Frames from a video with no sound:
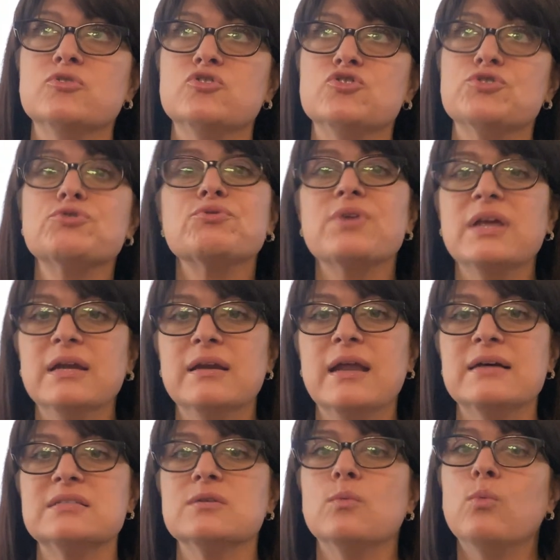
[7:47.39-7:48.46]
treated
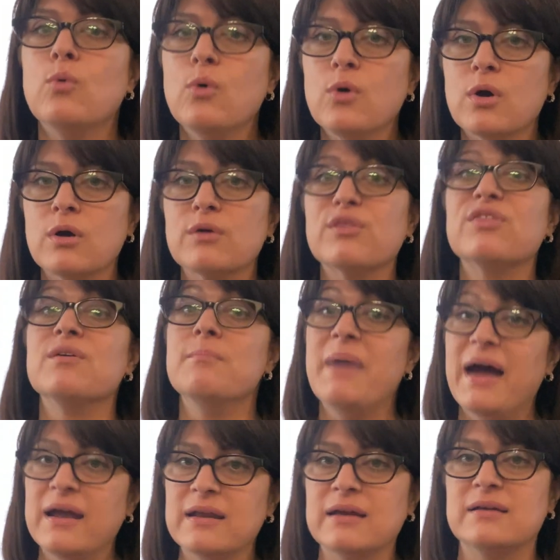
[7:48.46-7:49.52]
as a war
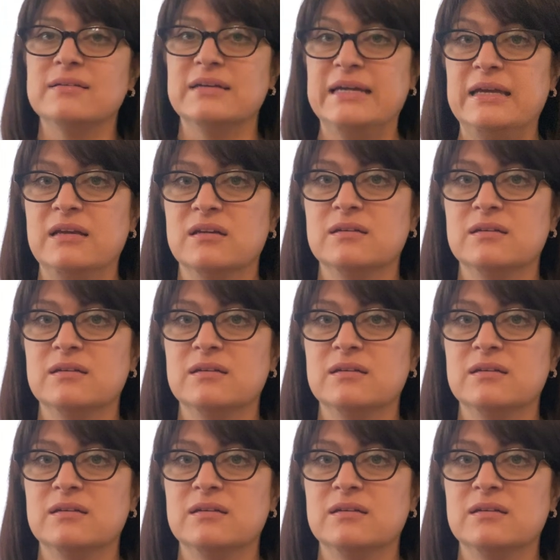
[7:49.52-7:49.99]
thematically,